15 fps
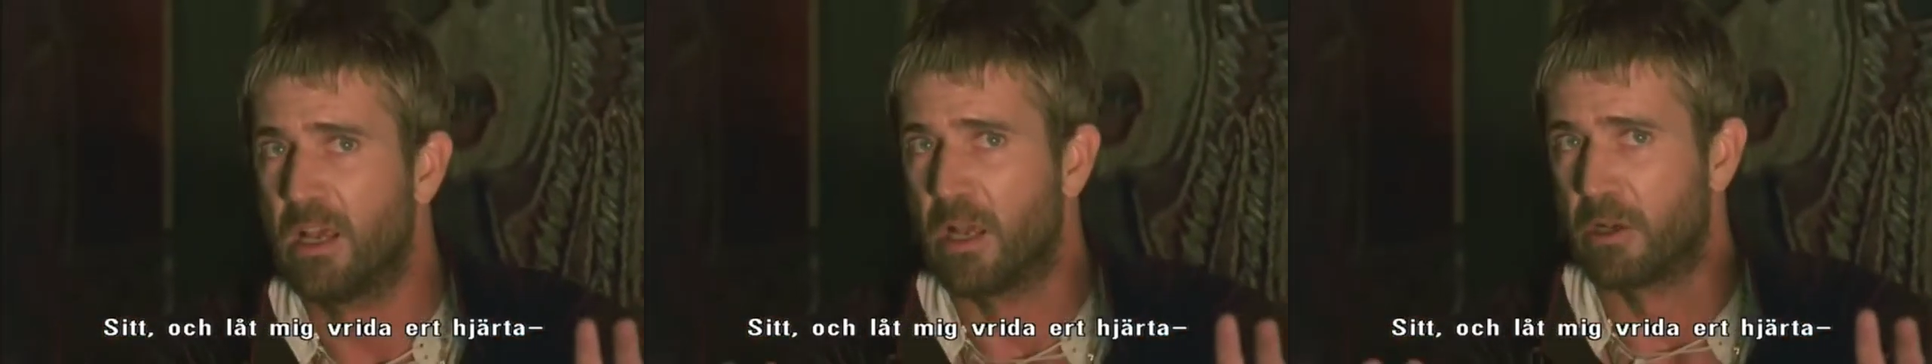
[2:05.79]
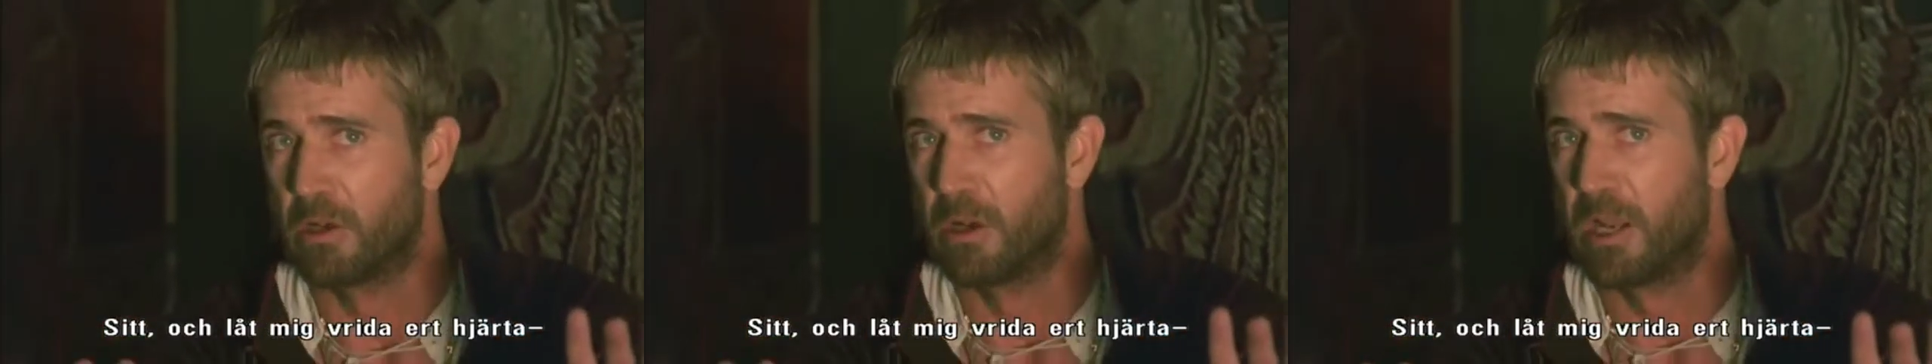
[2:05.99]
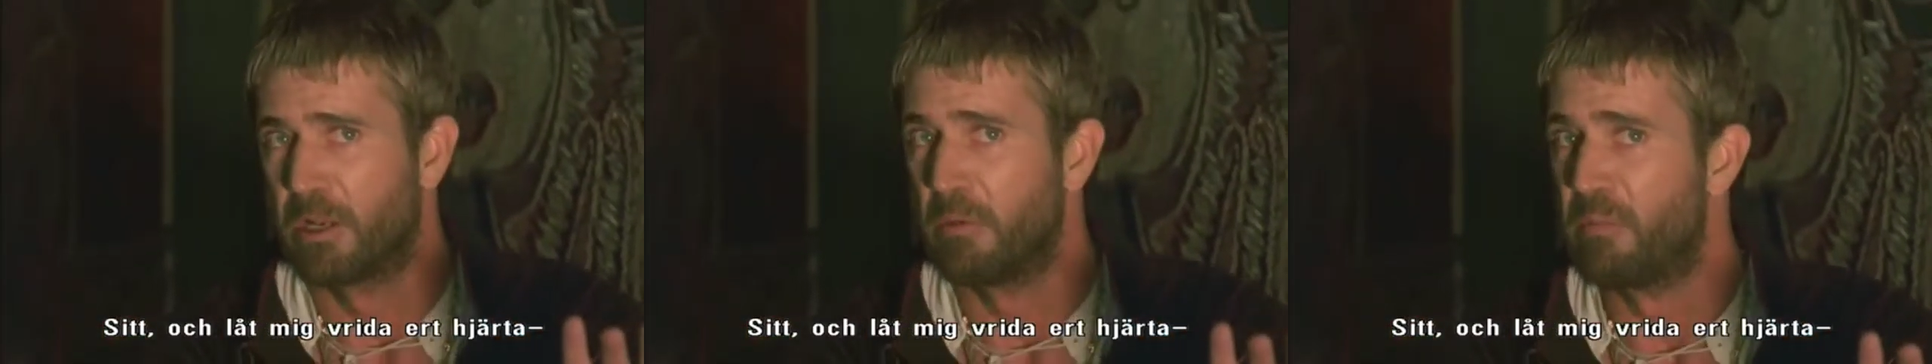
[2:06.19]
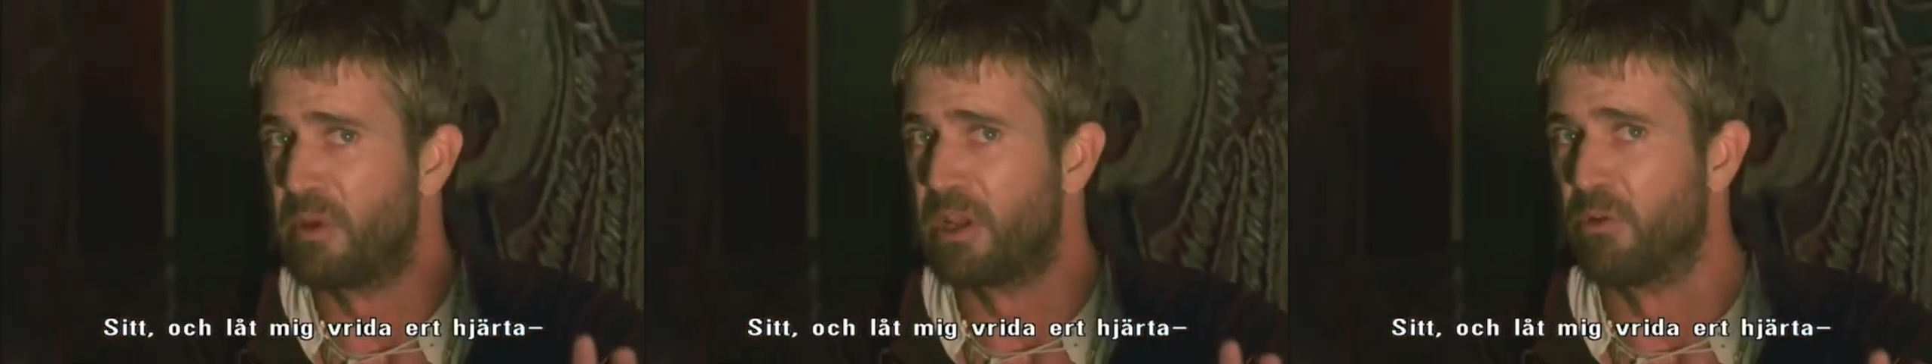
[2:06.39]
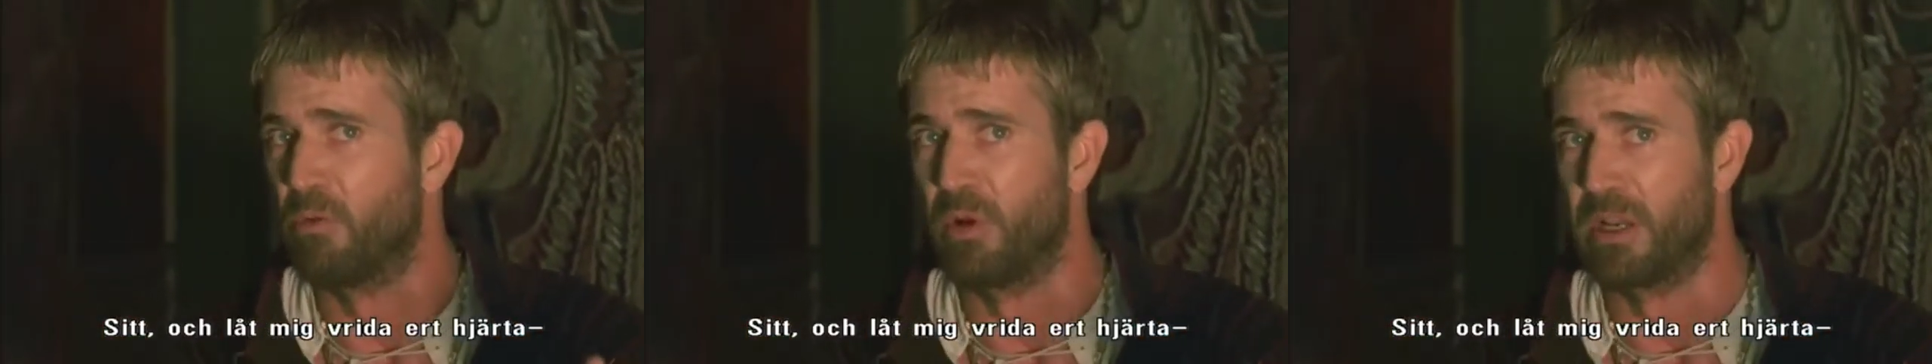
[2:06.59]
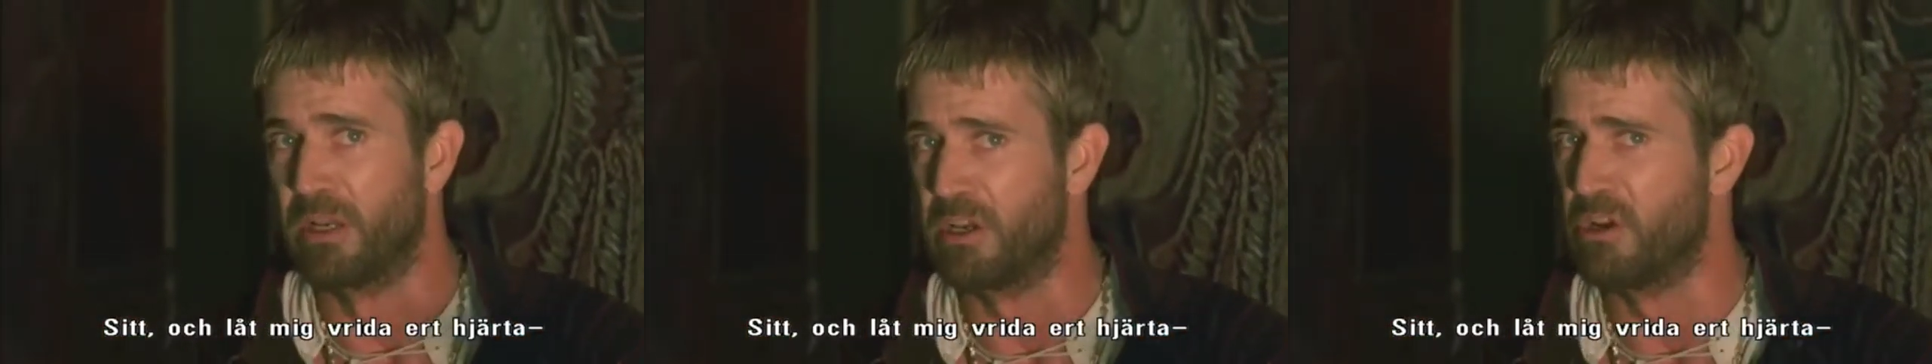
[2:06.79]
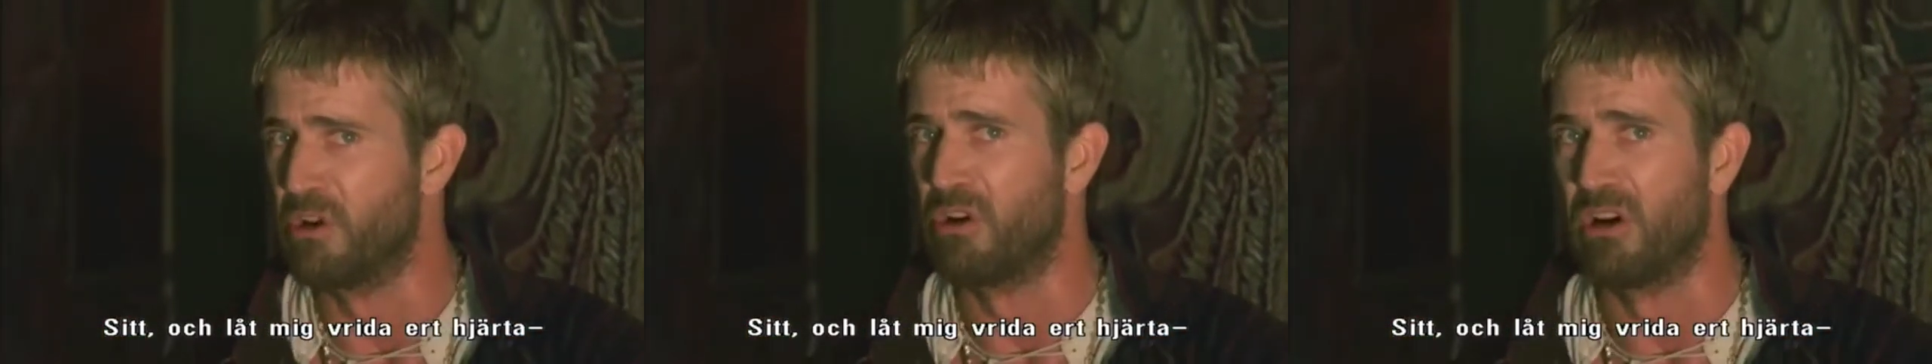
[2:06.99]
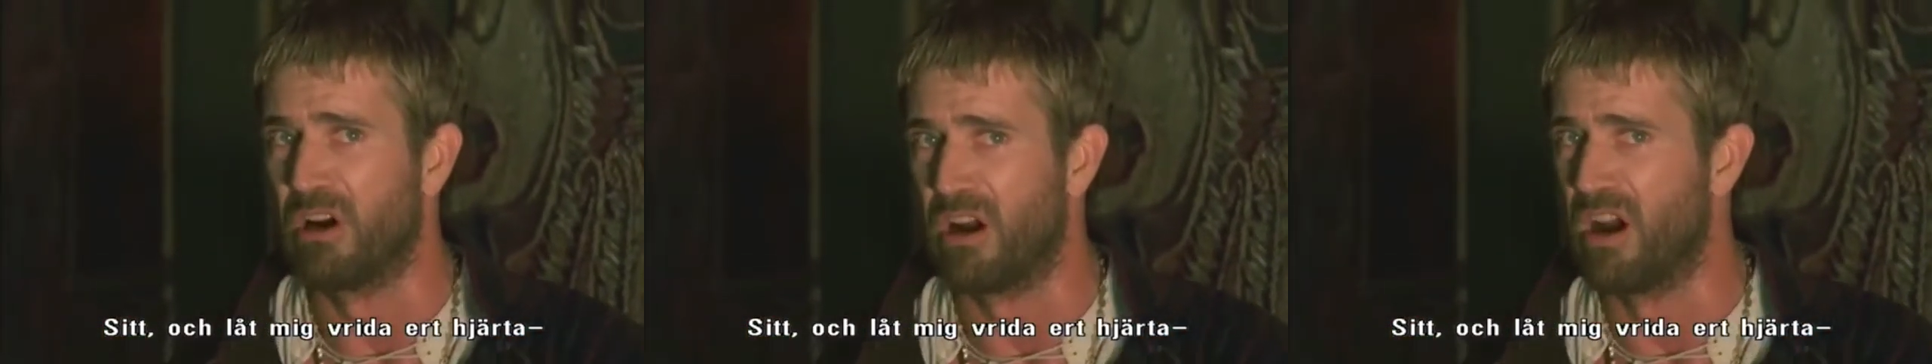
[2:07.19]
and let me wring your